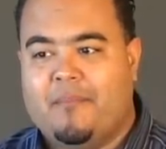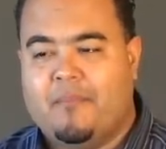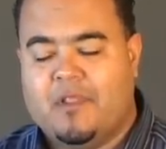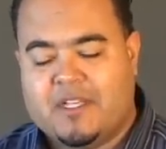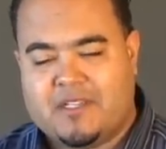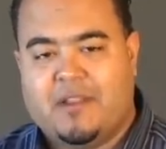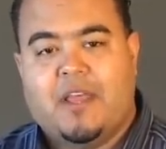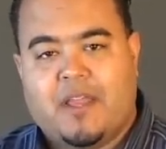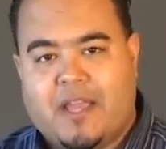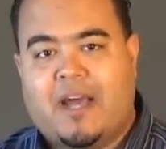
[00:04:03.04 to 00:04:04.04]
Listen,
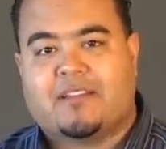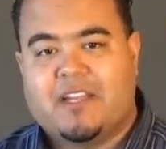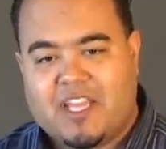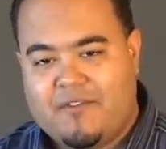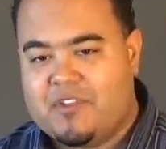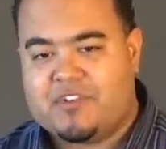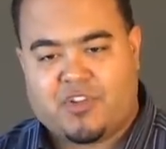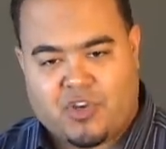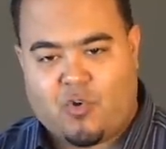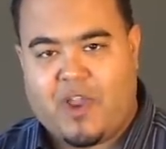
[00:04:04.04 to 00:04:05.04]
God's going to give you
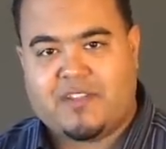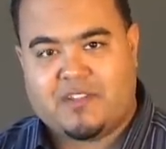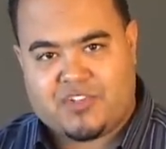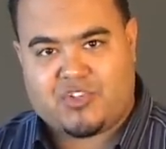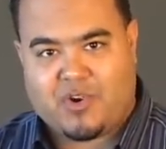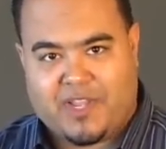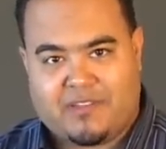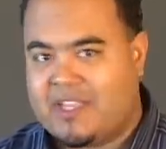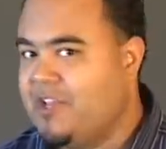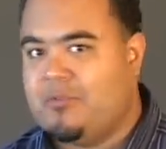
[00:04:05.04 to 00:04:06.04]
the grace and the strength
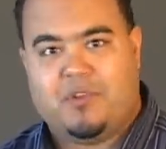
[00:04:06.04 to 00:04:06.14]
to get through